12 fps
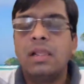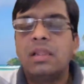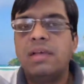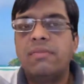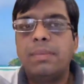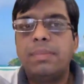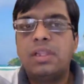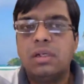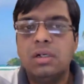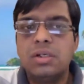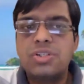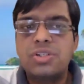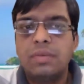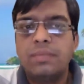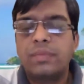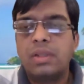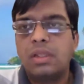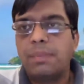There will be thirst.
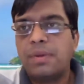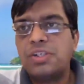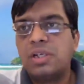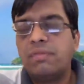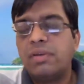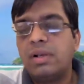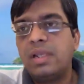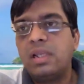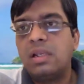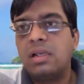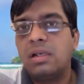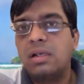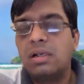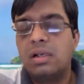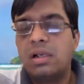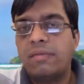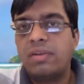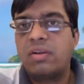Now, the patient will be
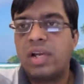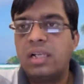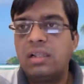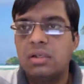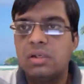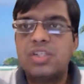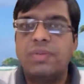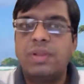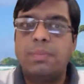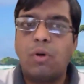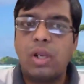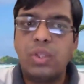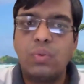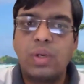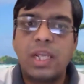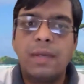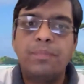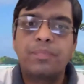having great thirst with
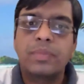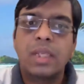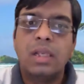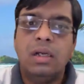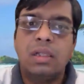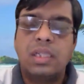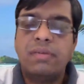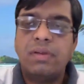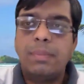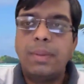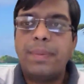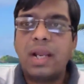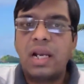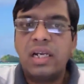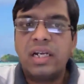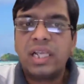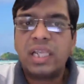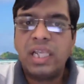polyuria. There will be
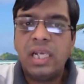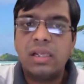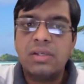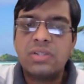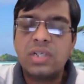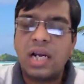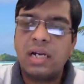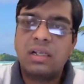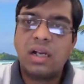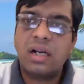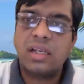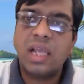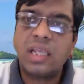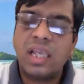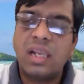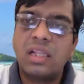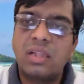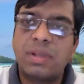paralytic ileus and cardiac
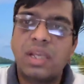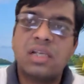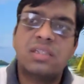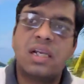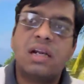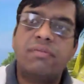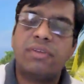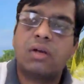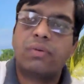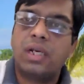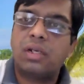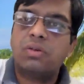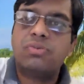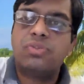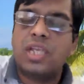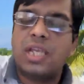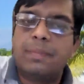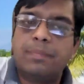arrhythmias that we are going to
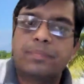see.